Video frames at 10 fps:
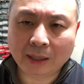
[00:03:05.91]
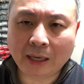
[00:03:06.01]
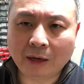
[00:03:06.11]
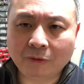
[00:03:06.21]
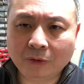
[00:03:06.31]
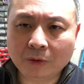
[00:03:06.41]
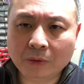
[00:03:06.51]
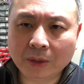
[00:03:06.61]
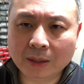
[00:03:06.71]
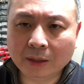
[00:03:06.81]

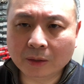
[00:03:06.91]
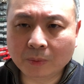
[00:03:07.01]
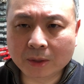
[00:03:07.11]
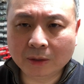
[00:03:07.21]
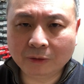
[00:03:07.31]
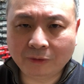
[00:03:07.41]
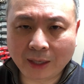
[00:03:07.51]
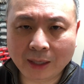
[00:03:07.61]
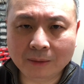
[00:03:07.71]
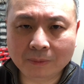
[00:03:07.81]
outflow than the original
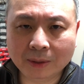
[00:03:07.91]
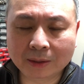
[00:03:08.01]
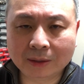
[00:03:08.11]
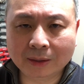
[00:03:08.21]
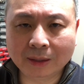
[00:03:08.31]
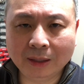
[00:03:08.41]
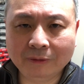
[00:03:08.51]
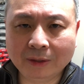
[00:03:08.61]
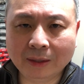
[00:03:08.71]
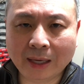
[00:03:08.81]
fan, but
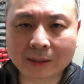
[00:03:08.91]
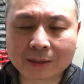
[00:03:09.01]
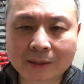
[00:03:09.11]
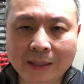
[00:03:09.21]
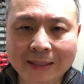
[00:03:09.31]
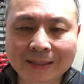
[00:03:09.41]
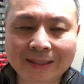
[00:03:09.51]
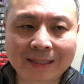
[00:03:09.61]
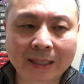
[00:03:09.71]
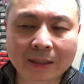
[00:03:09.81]
even at steady
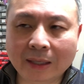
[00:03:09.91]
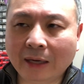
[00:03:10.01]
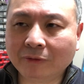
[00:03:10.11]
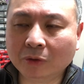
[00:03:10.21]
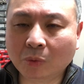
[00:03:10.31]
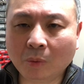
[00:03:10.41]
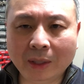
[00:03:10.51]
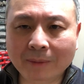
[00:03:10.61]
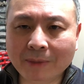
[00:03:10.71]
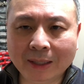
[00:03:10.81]
state after
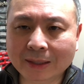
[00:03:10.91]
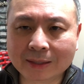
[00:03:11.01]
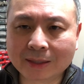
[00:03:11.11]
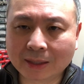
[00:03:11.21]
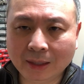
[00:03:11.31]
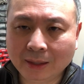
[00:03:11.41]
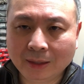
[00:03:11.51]
20 minutes,